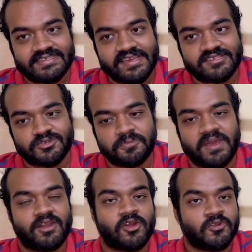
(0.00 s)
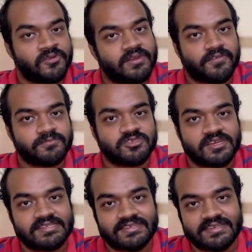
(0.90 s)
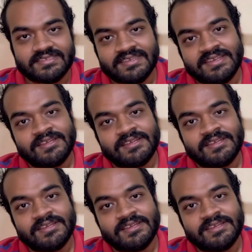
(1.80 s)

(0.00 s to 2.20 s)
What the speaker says: science group and not only from soil science.